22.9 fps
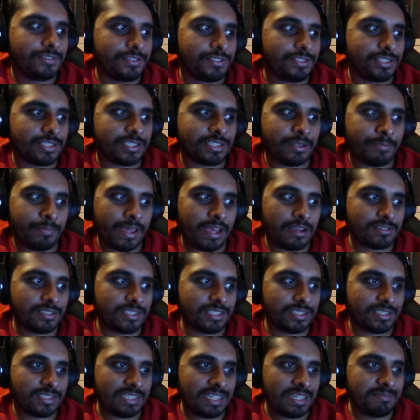Just about,
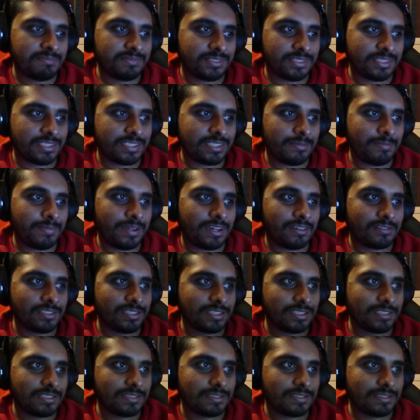it seems, just about.